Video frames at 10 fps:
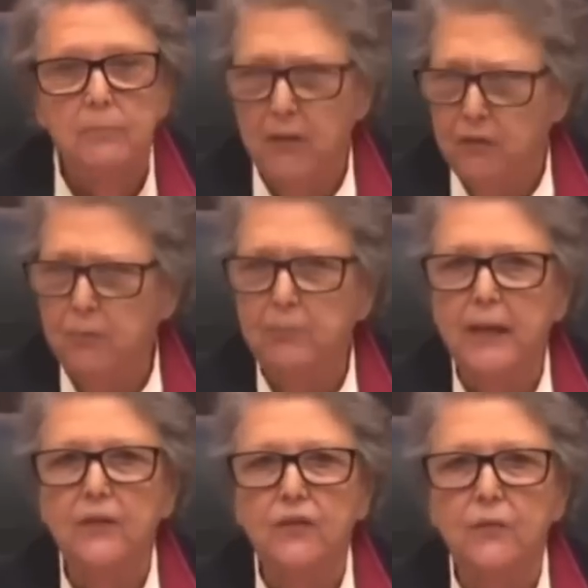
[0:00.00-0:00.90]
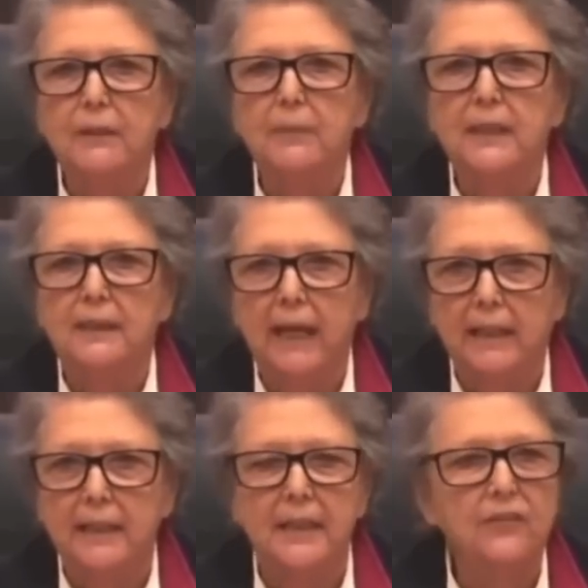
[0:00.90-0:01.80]
But you better treat me
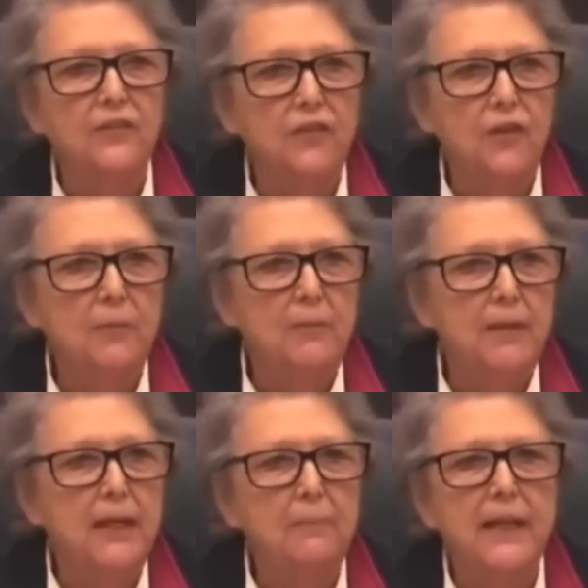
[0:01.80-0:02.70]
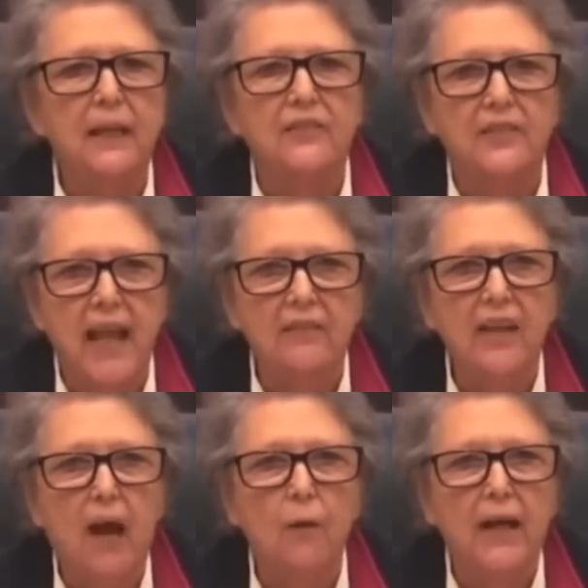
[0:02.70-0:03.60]
like a decent human being because that's
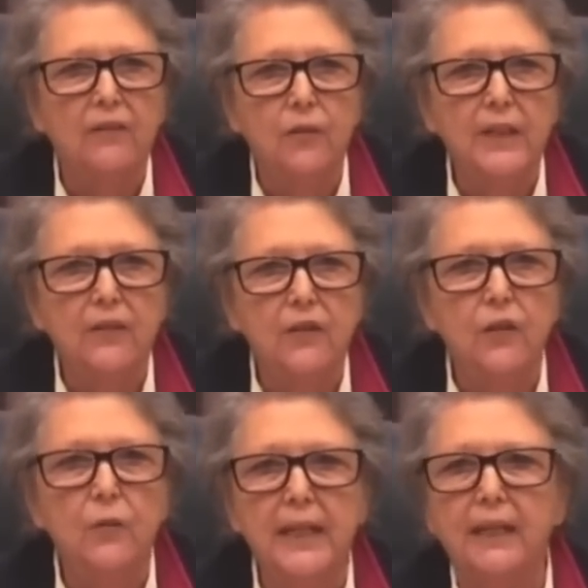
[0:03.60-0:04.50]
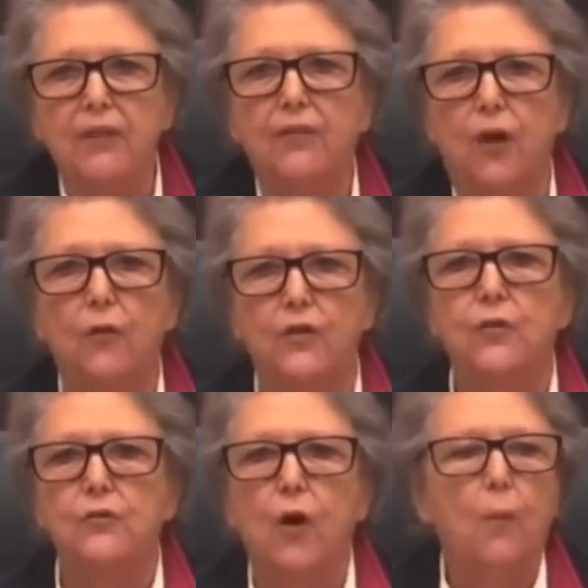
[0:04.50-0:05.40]
how I treat you, even though
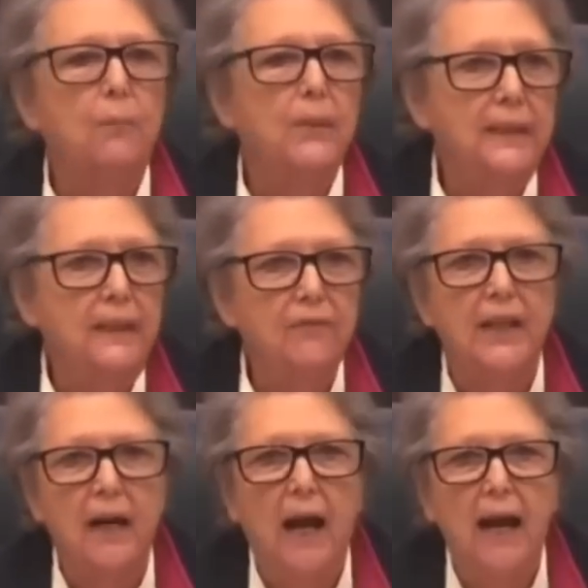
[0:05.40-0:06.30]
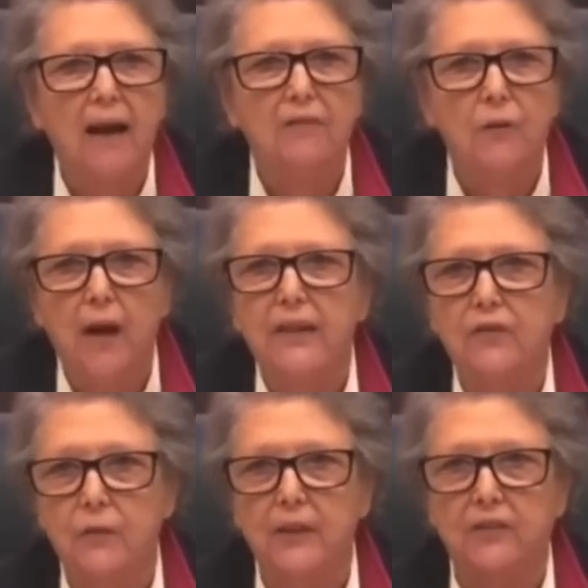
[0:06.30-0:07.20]
you don't believe that I have the right
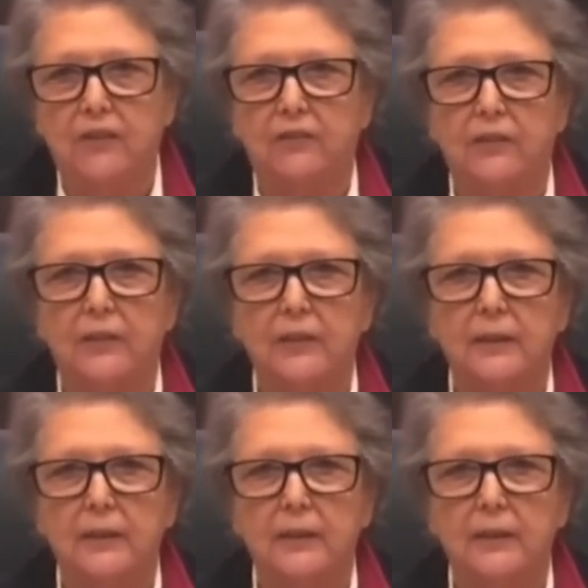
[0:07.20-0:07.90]
to exist.